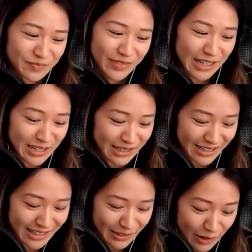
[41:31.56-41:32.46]
it
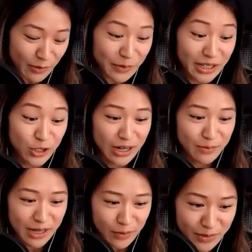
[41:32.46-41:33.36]
you know if i'm going to try and
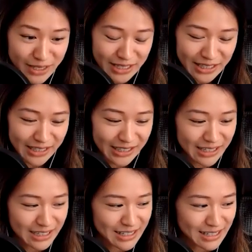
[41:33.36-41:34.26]
be optimistic
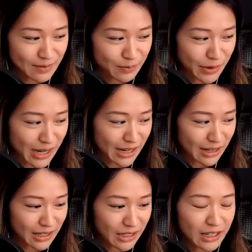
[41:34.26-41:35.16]
it's by
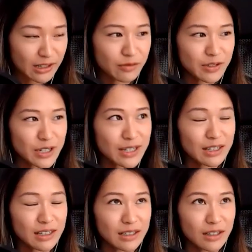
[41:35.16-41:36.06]
thinking of just
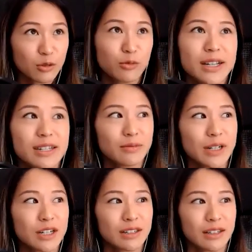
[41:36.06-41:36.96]
the the ways in which